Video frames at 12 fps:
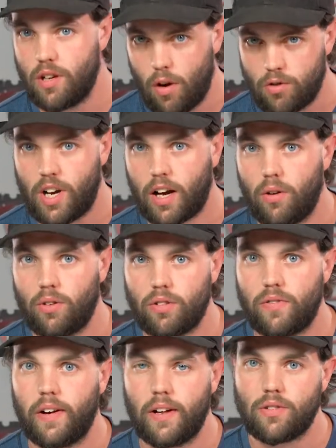go check out
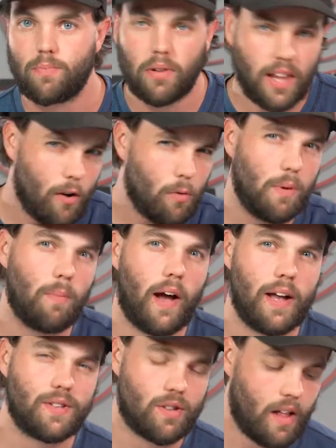those videos. But that would be my
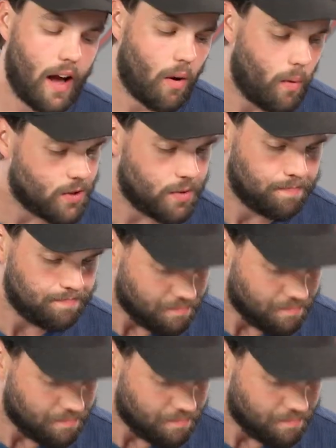answer to that question.